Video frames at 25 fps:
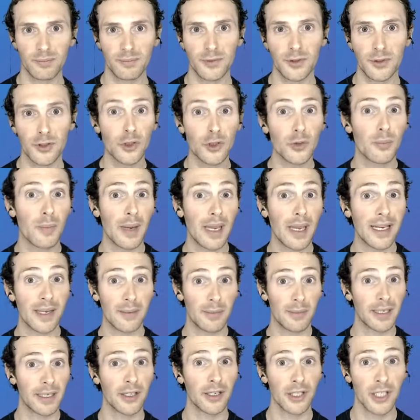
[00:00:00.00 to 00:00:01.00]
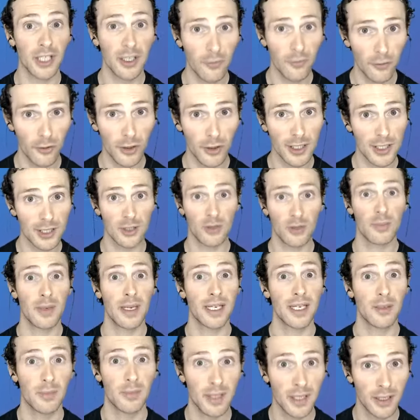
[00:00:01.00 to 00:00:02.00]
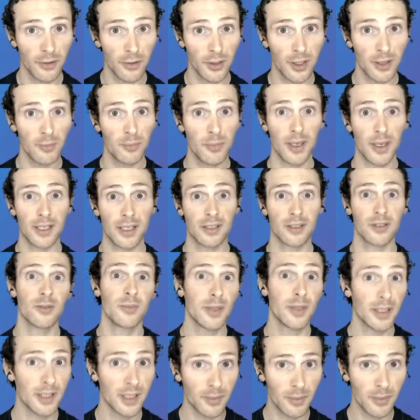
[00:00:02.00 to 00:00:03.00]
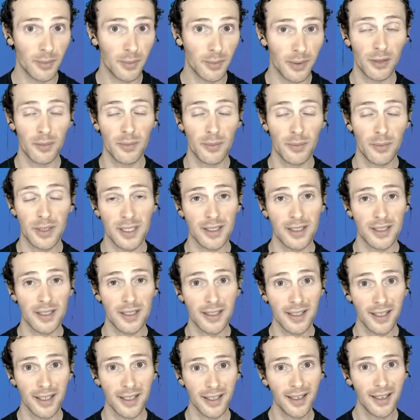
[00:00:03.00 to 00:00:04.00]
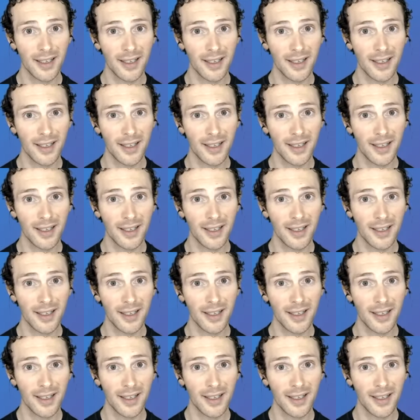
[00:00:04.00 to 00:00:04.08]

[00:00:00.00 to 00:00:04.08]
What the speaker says: to make a bigger difference, to make a bigger impact, to build a bigger business.